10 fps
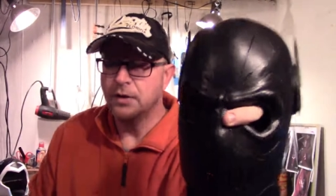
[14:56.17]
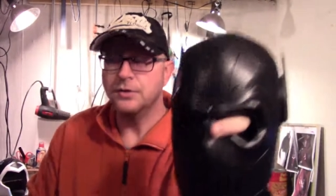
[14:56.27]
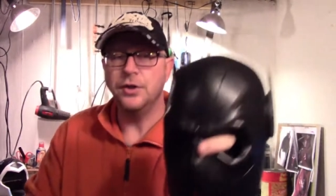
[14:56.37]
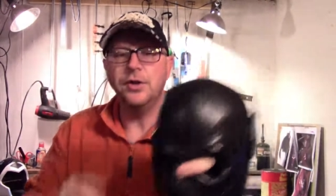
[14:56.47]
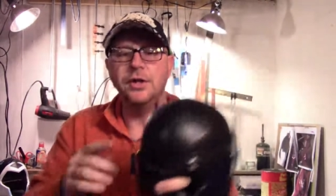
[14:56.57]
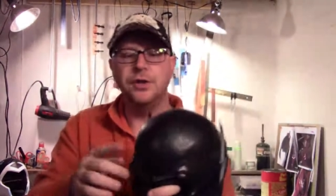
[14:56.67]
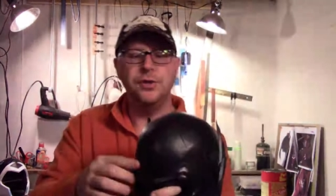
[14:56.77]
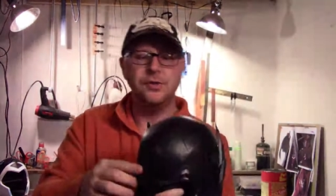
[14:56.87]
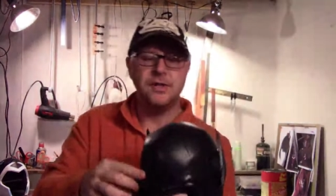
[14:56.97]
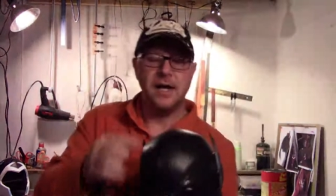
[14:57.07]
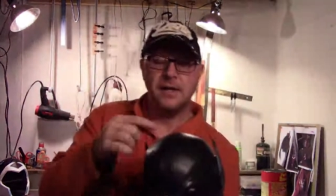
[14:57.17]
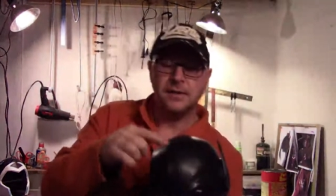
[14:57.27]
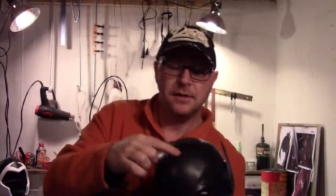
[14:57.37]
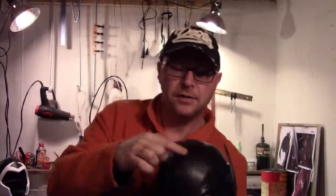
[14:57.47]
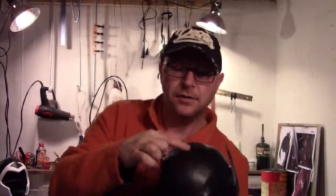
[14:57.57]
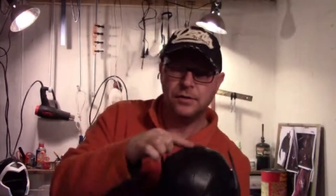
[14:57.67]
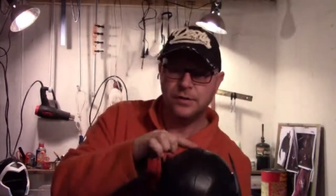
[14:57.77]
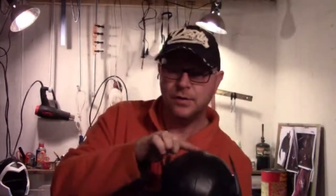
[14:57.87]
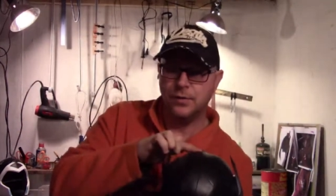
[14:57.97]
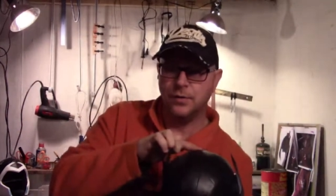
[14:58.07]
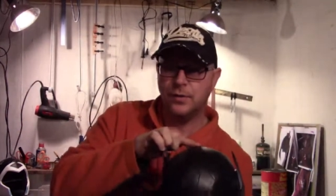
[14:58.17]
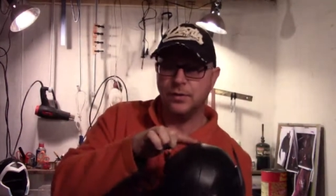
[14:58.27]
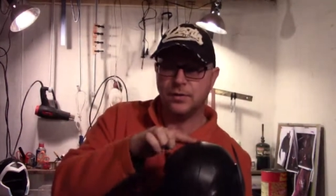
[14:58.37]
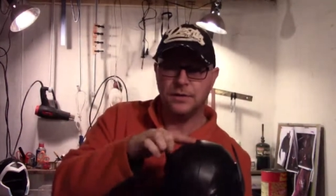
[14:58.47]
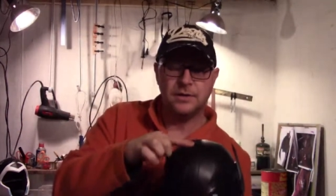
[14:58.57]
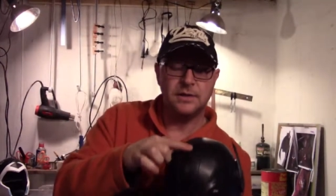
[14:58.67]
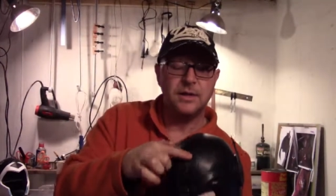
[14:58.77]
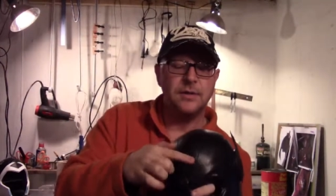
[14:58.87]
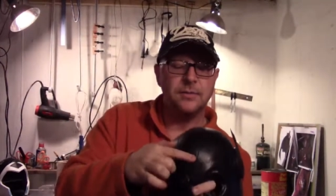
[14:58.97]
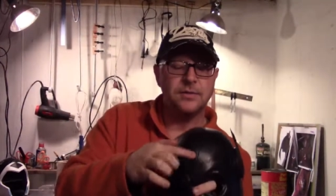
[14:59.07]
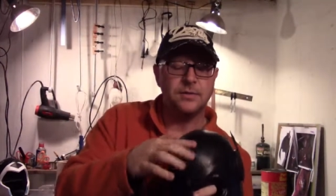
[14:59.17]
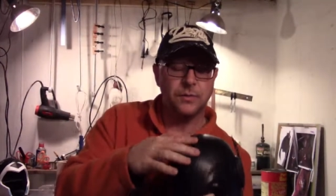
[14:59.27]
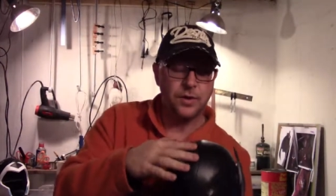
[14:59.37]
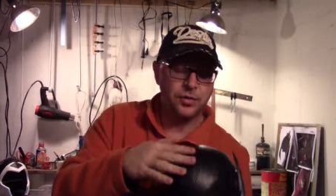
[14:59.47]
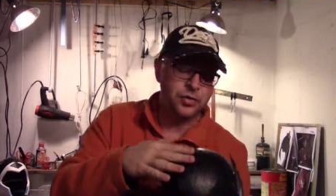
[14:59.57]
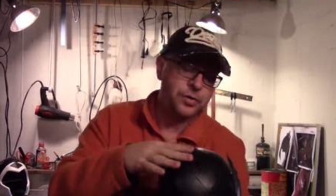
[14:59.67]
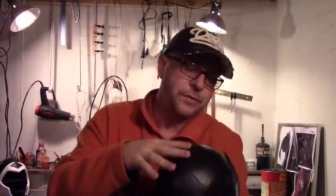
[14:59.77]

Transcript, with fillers: So you can use that to do your seams, which